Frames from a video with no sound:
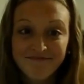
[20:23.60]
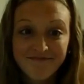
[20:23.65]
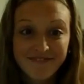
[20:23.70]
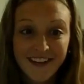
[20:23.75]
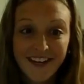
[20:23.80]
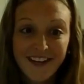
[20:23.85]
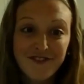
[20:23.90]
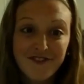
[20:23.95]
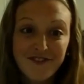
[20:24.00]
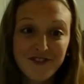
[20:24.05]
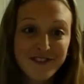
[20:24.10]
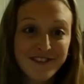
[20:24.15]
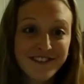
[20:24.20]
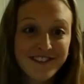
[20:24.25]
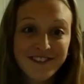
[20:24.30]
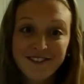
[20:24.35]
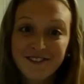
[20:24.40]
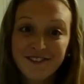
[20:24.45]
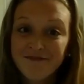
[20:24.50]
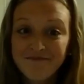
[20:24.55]
it just
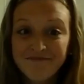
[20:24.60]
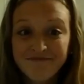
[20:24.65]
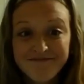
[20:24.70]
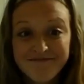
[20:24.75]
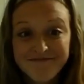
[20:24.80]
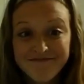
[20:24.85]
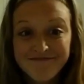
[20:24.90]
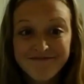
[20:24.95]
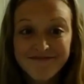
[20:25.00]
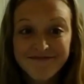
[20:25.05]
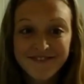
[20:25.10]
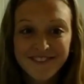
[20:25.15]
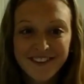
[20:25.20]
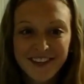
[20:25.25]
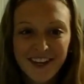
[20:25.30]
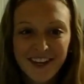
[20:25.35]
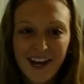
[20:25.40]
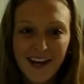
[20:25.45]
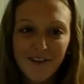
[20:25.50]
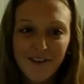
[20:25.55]

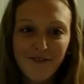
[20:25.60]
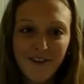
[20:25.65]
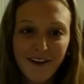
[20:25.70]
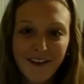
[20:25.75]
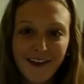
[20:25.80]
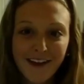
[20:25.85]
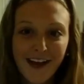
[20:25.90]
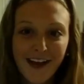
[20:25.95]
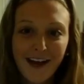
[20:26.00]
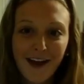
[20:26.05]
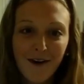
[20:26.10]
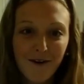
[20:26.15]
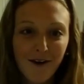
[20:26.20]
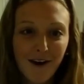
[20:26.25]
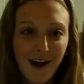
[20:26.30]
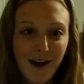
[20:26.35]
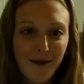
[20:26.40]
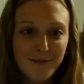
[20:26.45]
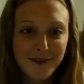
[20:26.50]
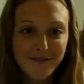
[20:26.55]
kind of felt like i got
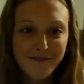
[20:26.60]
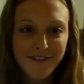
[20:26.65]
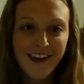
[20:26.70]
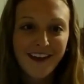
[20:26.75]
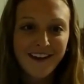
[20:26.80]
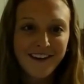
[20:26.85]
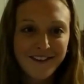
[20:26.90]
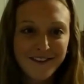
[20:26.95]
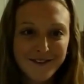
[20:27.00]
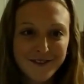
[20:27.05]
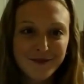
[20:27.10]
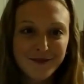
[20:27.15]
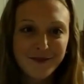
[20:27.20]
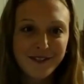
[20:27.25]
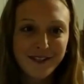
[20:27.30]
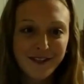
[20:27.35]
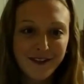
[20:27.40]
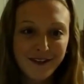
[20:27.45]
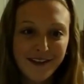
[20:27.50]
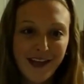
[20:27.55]
robbed of the end of the school
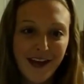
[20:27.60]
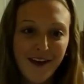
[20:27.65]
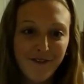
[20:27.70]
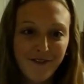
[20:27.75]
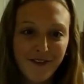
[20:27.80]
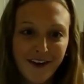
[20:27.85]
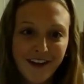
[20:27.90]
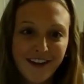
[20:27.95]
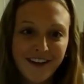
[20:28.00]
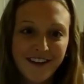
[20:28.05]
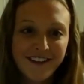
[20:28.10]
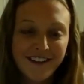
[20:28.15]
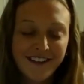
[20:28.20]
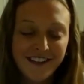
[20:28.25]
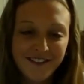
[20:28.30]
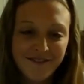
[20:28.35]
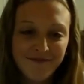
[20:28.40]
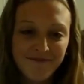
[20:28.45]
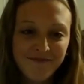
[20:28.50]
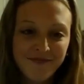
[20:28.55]
year and that fun
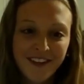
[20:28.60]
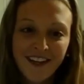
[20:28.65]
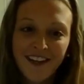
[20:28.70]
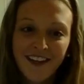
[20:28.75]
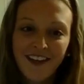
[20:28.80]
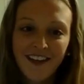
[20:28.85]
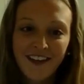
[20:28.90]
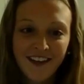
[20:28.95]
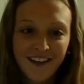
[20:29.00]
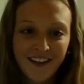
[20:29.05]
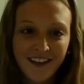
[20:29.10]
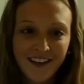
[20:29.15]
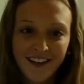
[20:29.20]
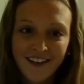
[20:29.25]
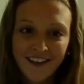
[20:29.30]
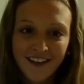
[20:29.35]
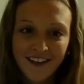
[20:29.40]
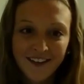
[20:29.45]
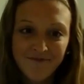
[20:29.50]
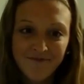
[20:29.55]
and
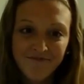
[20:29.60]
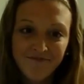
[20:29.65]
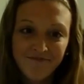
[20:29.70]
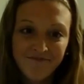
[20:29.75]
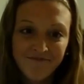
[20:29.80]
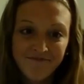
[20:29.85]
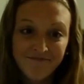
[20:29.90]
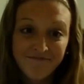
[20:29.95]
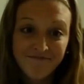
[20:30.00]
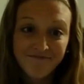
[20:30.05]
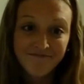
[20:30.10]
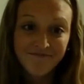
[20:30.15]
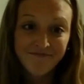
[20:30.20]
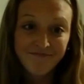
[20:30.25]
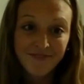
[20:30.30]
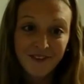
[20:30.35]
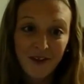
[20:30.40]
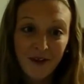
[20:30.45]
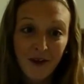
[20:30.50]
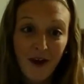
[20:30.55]
yes.
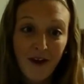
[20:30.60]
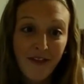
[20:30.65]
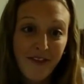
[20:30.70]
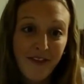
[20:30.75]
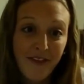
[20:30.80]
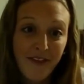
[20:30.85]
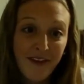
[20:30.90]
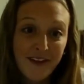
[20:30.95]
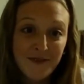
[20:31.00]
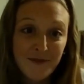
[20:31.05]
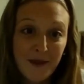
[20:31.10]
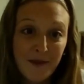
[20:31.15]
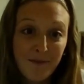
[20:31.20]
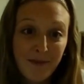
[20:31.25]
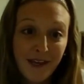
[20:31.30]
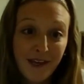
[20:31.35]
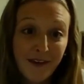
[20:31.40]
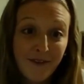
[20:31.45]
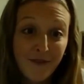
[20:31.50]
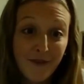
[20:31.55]
all the things we had
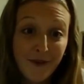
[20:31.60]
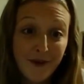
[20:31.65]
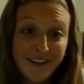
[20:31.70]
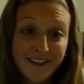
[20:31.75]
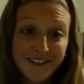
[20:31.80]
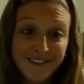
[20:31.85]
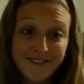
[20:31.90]
planned for